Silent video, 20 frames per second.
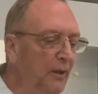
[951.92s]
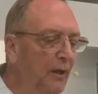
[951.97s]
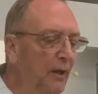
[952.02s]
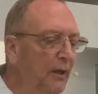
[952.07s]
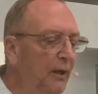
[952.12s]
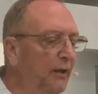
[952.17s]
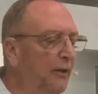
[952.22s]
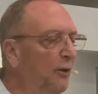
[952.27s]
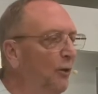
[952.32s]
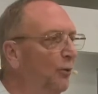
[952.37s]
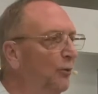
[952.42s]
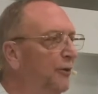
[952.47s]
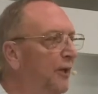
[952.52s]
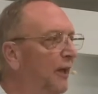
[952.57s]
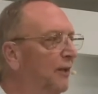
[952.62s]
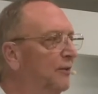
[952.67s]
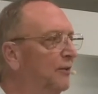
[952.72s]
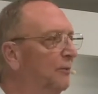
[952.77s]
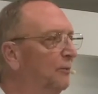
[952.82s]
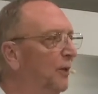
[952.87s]
In the Old
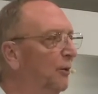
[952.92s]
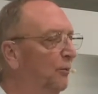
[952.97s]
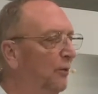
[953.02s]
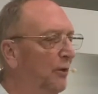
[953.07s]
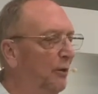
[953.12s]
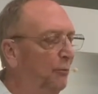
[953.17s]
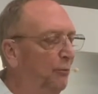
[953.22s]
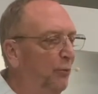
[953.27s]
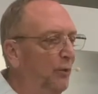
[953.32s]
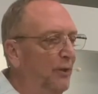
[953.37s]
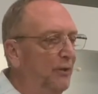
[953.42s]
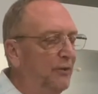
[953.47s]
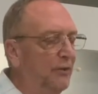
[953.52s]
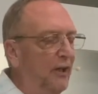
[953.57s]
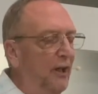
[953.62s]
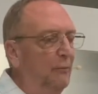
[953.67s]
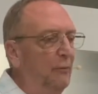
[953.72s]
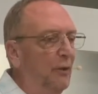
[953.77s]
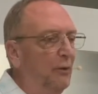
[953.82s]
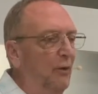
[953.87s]
Testament, when a
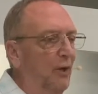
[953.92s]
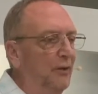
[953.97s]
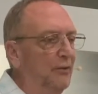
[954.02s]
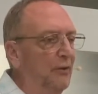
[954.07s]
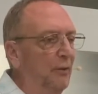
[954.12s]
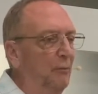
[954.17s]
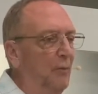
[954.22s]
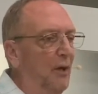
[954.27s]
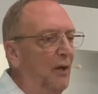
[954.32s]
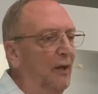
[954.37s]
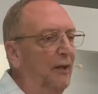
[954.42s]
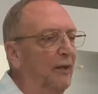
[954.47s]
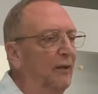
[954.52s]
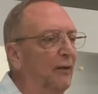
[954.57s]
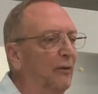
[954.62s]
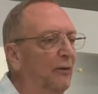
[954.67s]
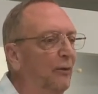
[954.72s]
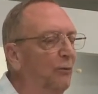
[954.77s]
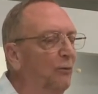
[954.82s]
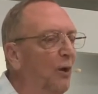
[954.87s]
priest came across the body
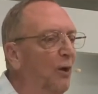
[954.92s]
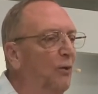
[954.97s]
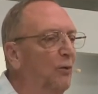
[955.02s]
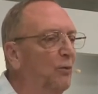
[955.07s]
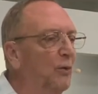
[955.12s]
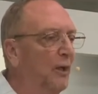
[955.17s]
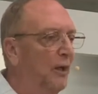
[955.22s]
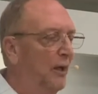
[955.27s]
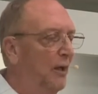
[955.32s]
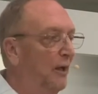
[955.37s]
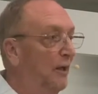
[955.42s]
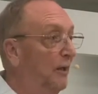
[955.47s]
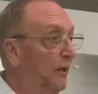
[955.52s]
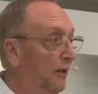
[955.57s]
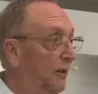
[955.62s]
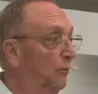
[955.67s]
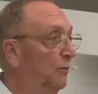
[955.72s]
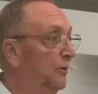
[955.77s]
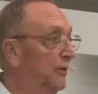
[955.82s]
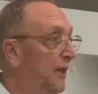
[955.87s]
on the road,
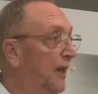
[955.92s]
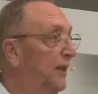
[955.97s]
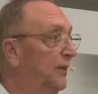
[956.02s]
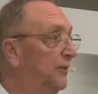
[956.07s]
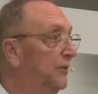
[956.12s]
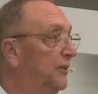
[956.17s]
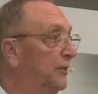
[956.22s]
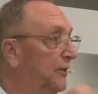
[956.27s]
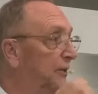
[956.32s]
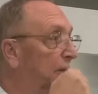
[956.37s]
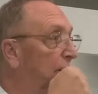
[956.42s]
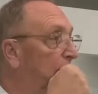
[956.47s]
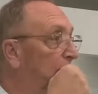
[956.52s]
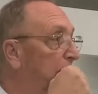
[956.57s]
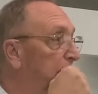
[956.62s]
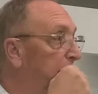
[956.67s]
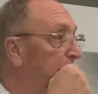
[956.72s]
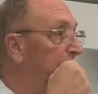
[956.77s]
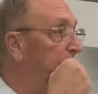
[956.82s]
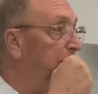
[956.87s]
he was asked to
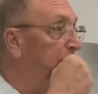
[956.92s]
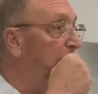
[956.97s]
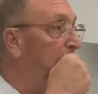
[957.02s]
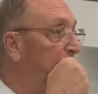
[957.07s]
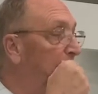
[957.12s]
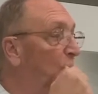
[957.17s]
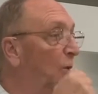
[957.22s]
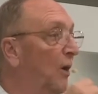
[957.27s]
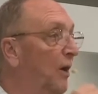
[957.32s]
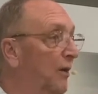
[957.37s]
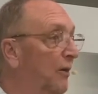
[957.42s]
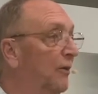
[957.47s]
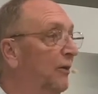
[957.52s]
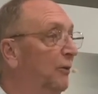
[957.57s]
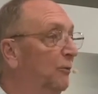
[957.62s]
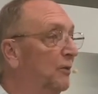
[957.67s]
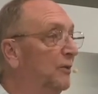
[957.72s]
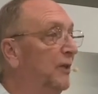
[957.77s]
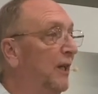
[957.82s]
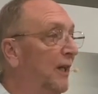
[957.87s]
stop and find water.
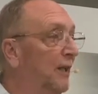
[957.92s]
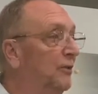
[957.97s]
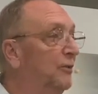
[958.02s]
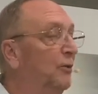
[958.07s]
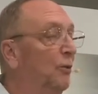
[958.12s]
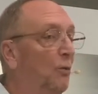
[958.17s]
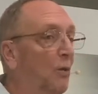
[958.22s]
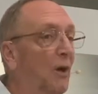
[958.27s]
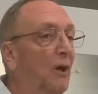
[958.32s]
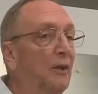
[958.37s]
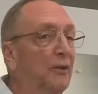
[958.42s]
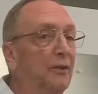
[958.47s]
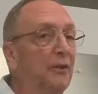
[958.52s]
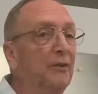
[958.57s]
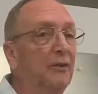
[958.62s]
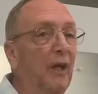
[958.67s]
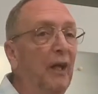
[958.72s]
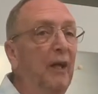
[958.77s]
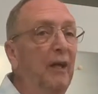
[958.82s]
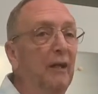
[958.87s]
He was asked to wash
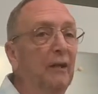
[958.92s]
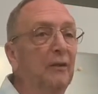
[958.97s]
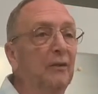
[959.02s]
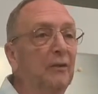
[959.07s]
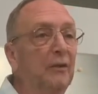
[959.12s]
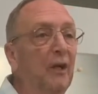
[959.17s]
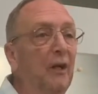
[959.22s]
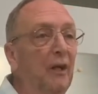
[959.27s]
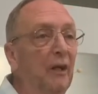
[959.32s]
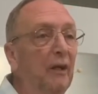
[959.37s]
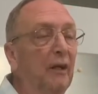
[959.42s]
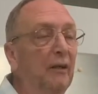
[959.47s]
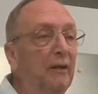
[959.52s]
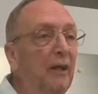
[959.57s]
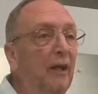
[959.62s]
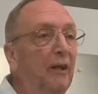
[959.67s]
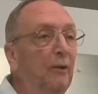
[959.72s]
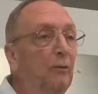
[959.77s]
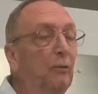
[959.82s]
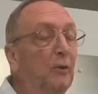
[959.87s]
his hands. And
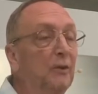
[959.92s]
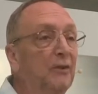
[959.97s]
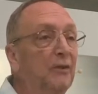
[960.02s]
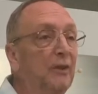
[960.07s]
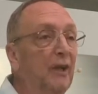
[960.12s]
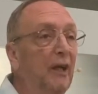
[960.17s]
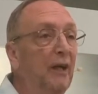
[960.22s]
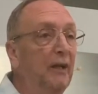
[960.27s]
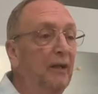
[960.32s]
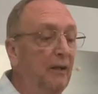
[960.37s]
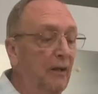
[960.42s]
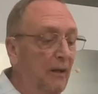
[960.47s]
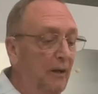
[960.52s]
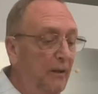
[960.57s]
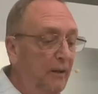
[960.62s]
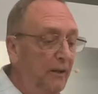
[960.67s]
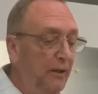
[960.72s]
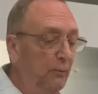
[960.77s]
then he would say, he